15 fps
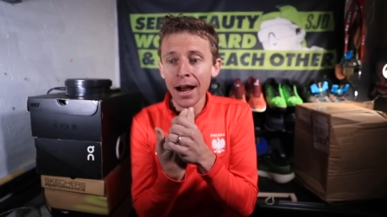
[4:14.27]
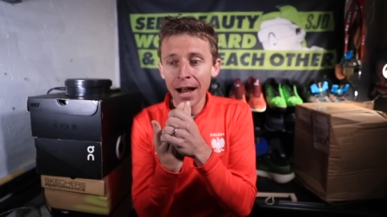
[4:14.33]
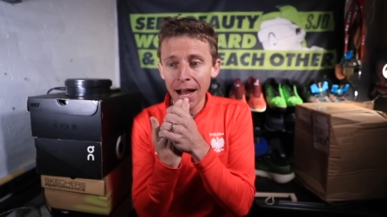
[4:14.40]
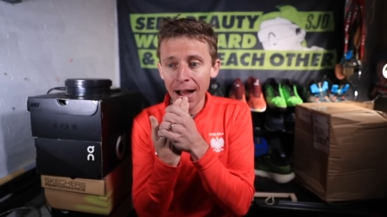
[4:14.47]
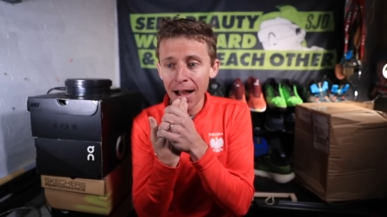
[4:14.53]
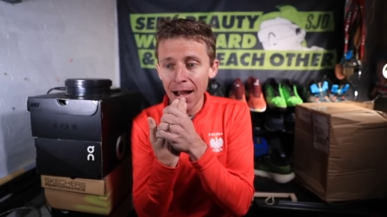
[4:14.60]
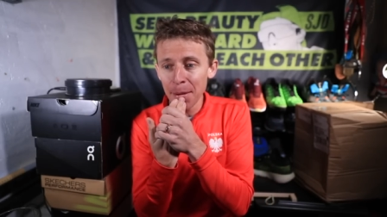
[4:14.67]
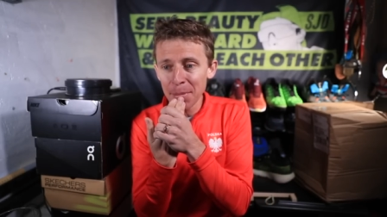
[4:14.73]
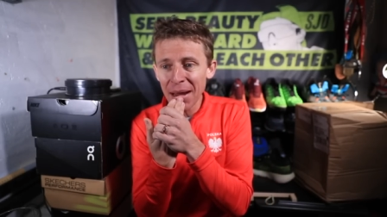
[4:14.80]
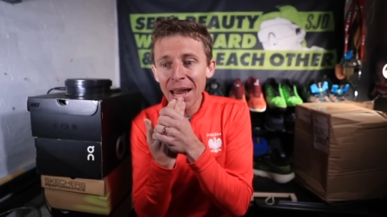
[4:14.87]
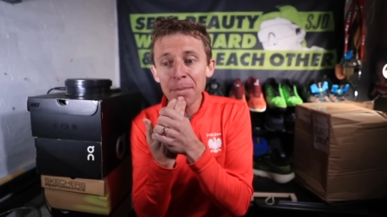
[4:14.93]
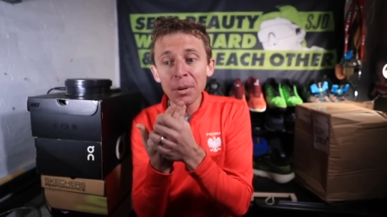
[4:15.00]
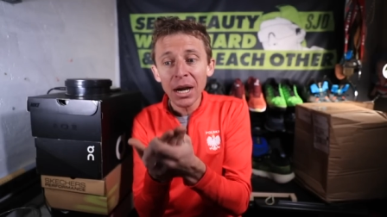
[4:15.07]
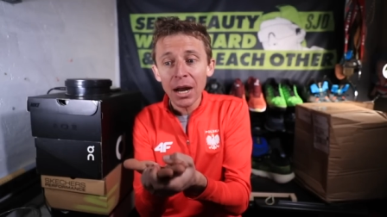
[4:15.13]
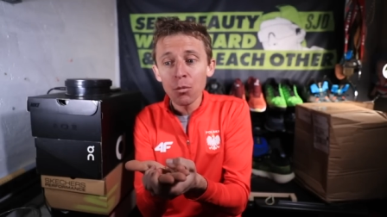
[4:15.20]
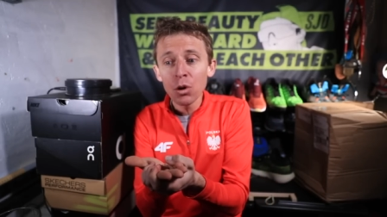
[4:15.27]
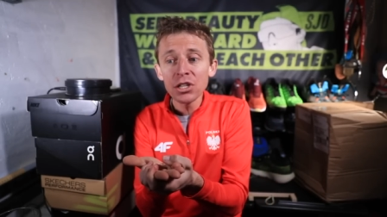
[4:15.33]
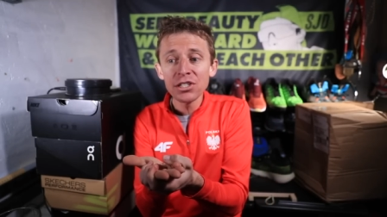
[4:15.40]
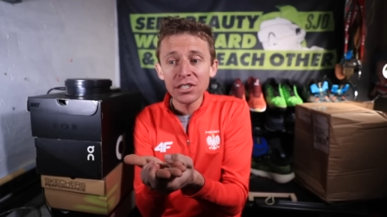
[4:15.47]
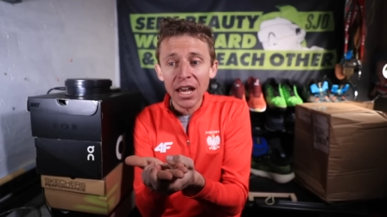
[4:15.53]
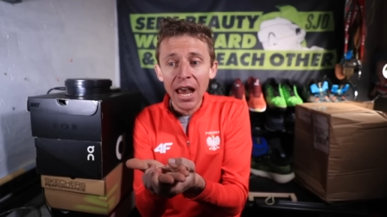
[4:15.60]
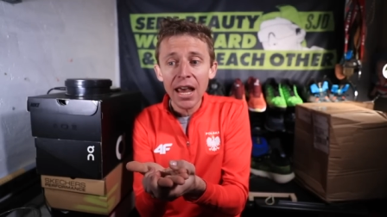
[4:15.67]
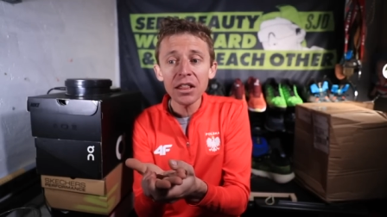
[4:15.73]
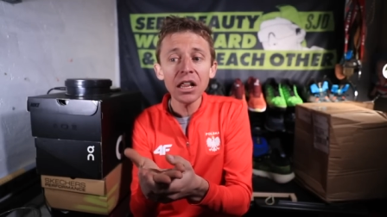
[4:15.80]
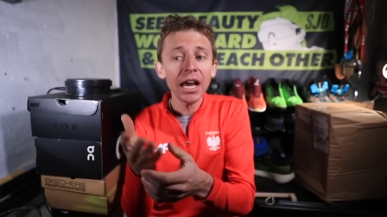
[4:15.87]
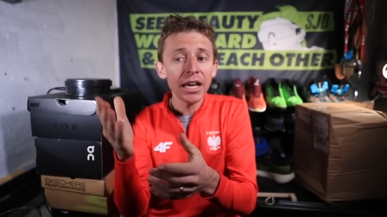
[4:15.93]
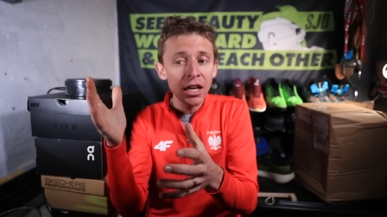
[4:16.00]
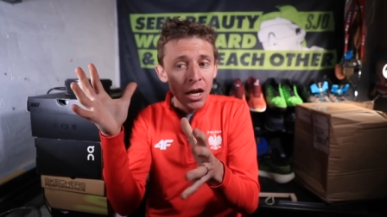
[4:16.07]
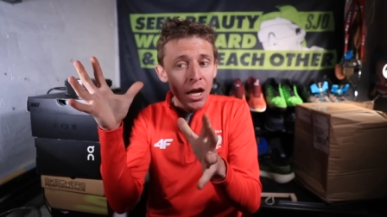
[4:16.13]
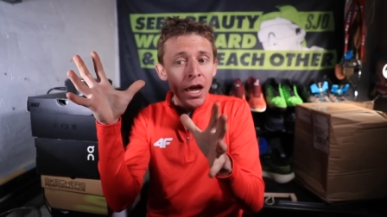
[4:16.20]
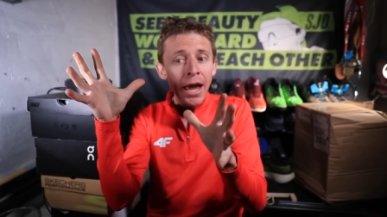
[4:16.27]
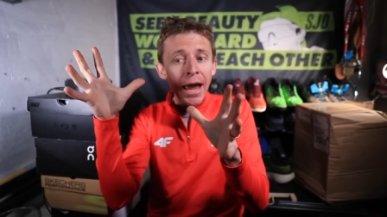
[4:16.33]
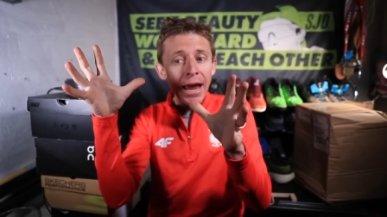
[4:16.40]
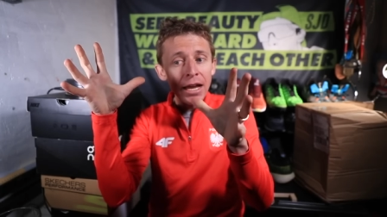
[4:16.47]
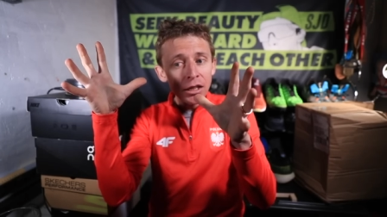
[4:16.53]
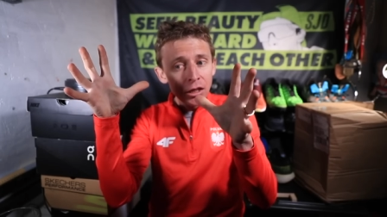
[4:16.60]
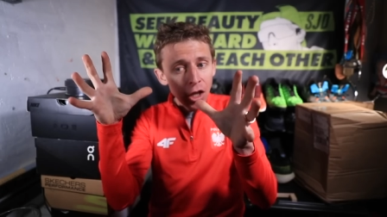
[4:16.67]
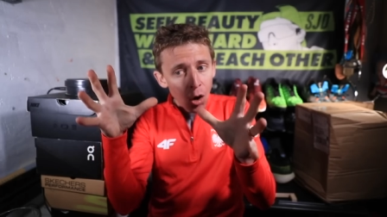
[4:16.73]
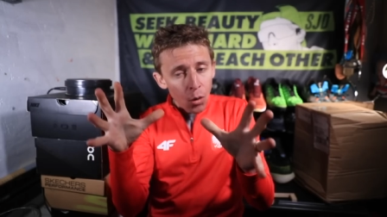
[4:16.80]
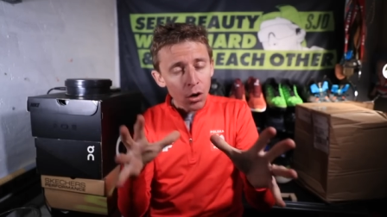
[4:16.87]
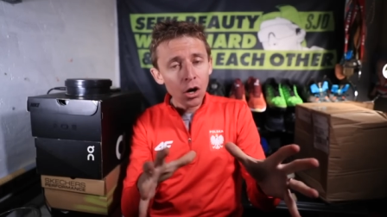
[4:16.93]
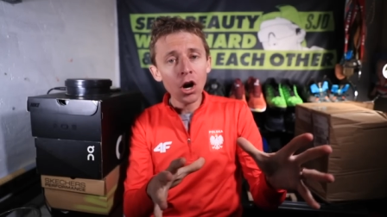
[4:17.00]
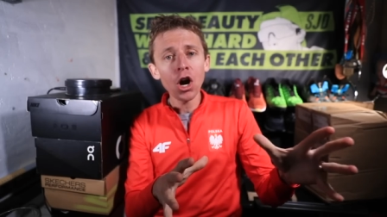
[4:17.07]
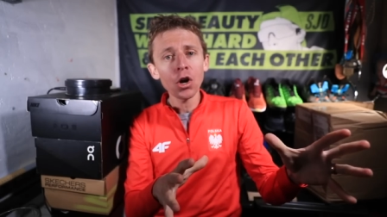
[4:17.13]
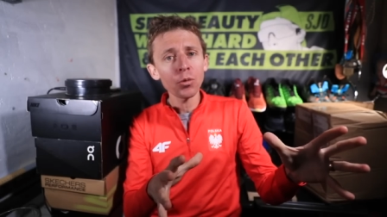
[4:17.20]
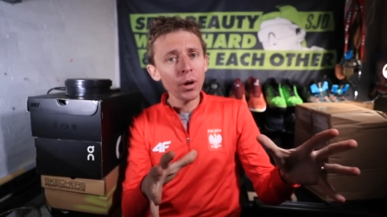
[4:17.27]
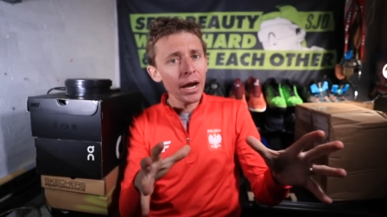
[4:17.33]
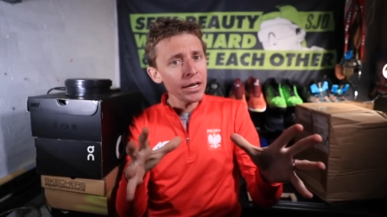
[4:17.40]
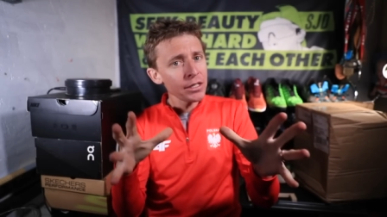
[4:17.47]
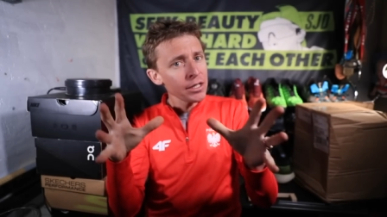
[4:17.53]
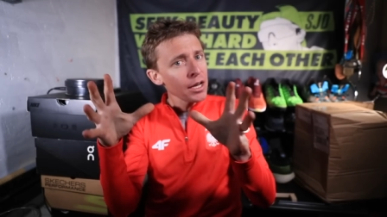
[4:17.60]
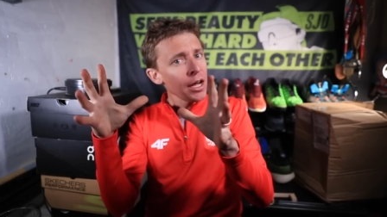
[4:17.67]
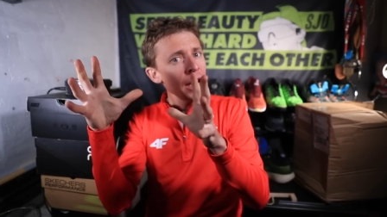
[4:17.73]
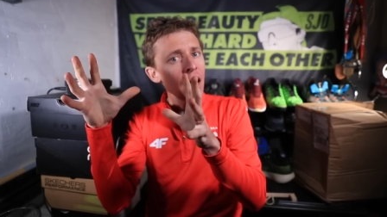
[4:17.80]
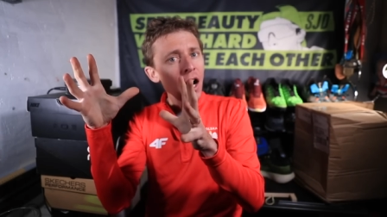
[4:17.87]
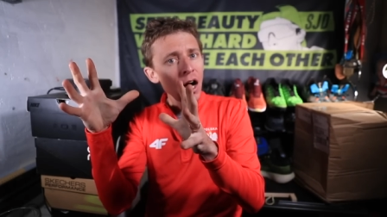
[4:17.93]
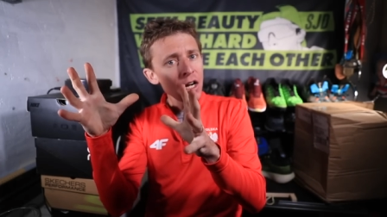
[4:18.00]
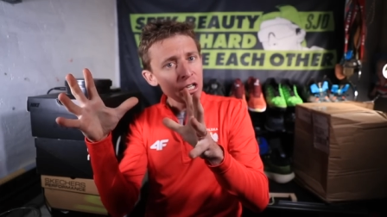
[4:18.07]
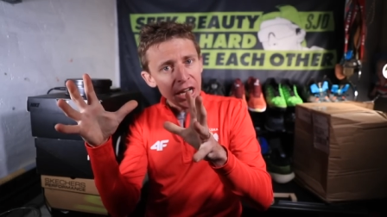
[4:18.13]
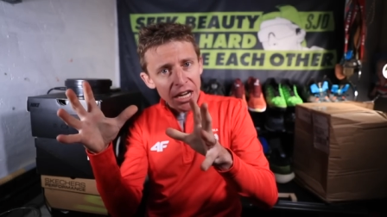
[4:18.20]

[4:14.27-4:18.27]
Um, and, but I would say like a lower heart rate Uh,